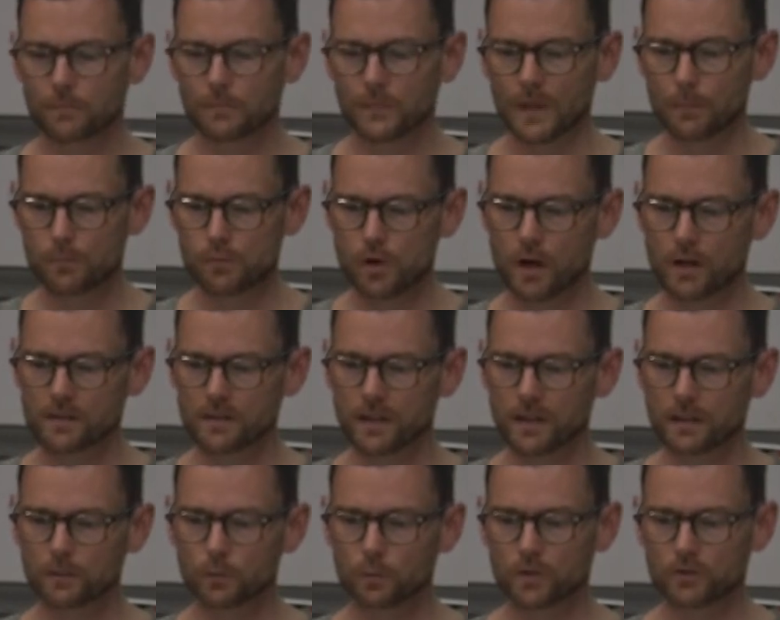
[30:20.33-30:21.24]
The
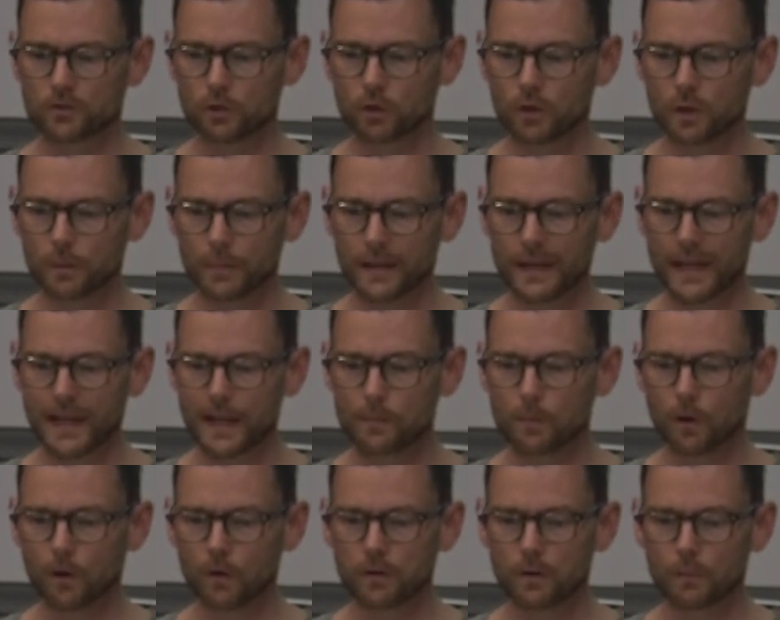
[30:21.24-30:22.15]
project, which only
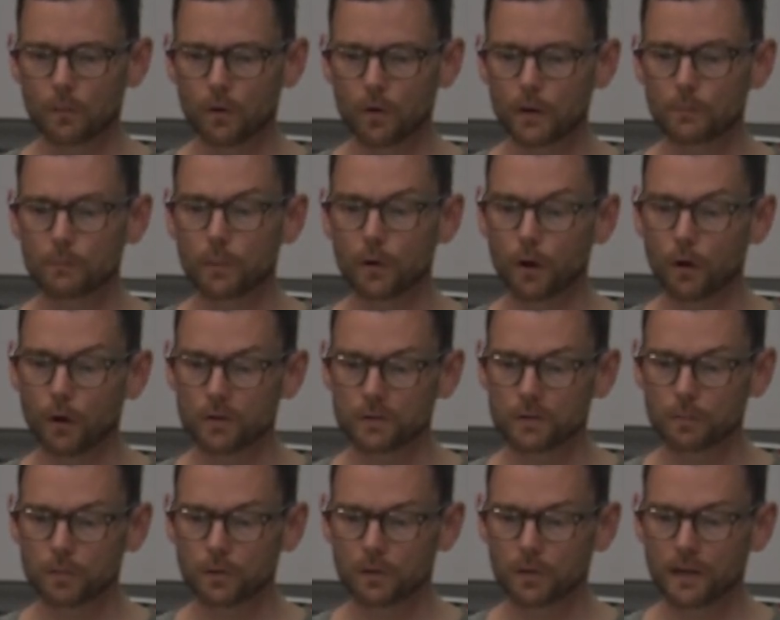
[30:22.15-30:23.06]
became all the more
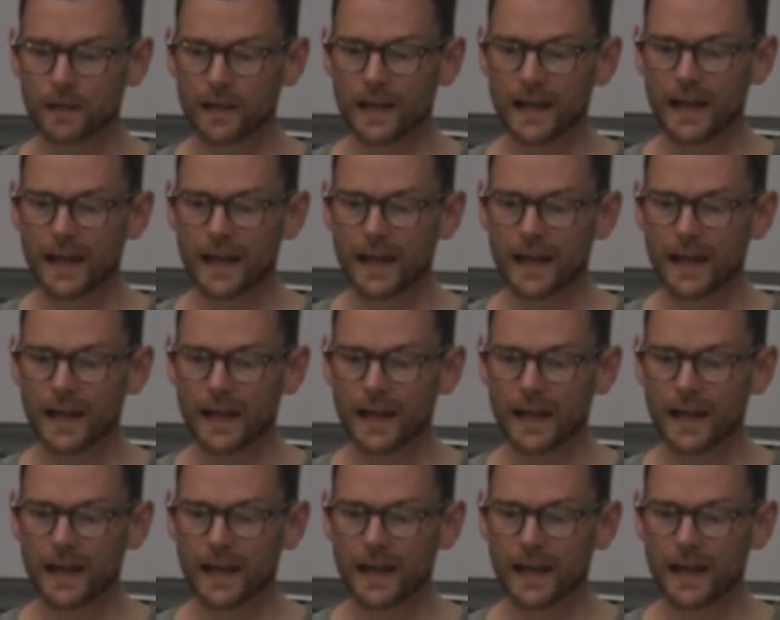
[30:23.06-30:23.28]
implausible